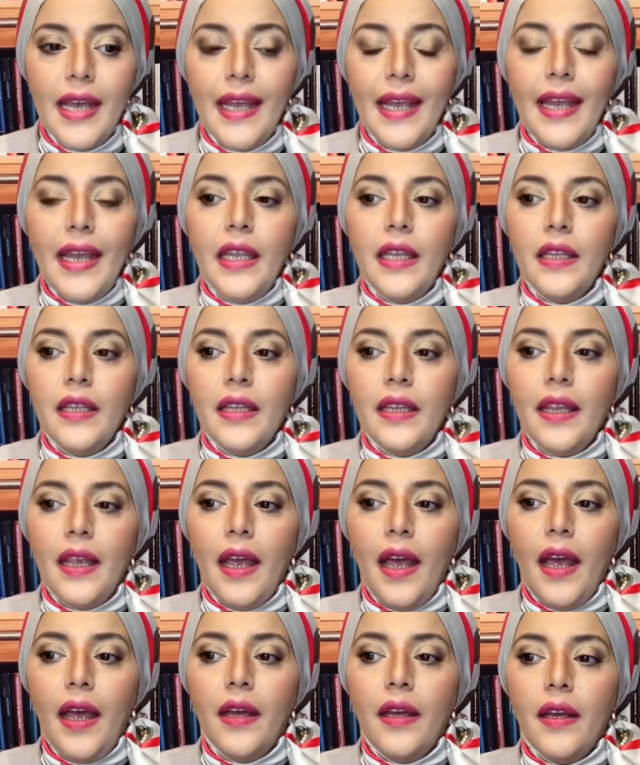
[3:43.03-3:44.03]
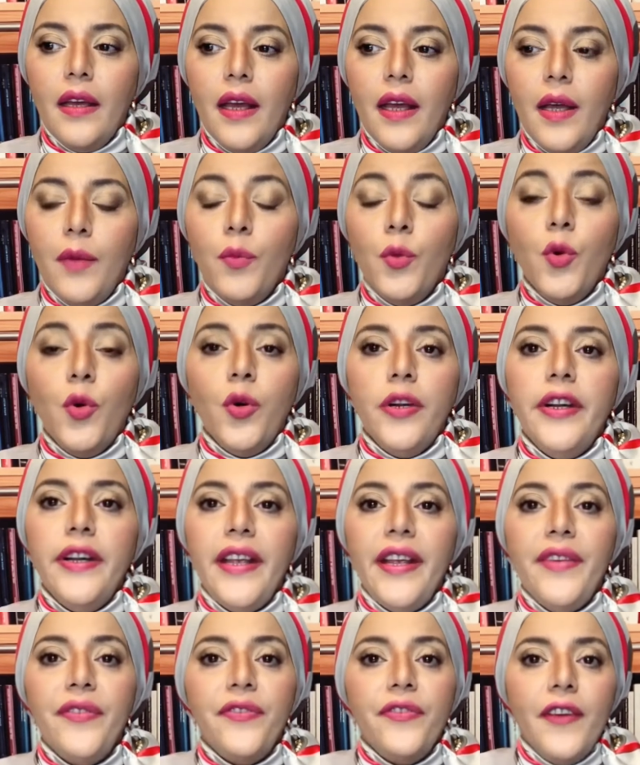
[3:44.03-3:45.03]
in a more
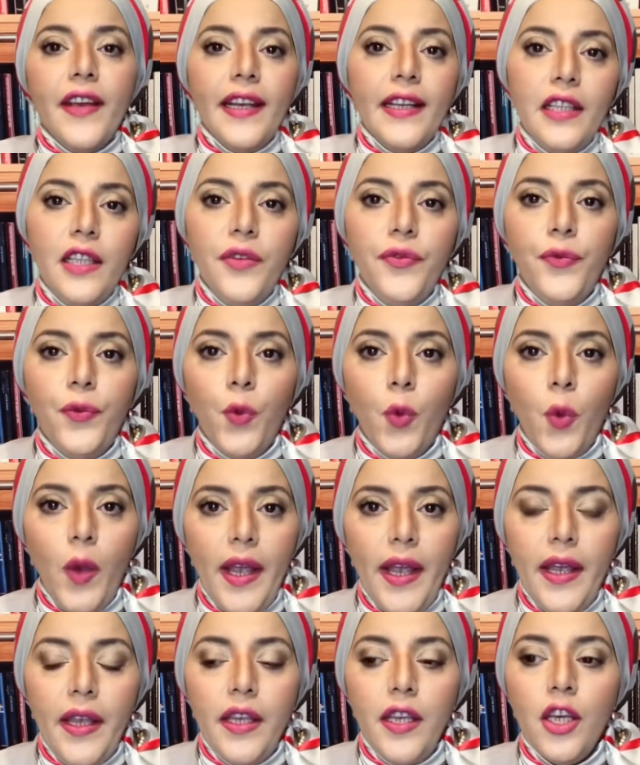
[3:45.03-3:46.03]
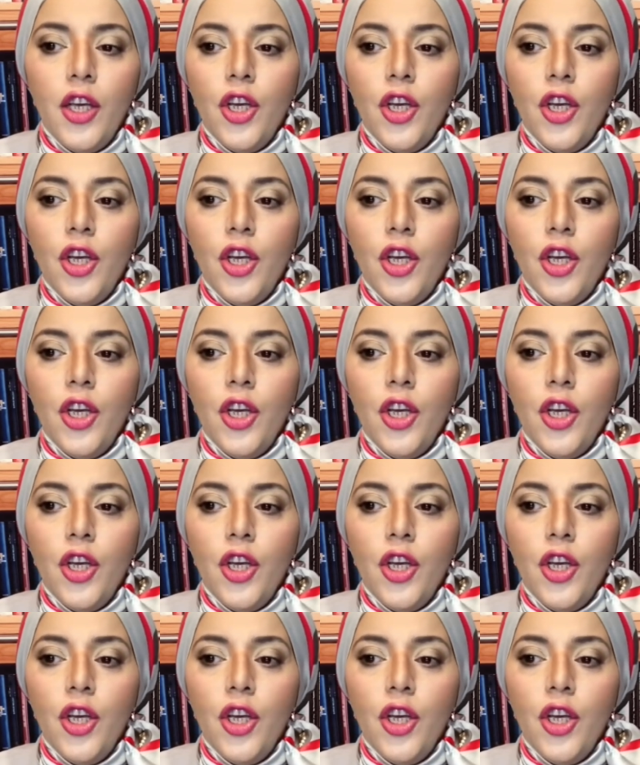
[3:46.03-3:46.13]
effective way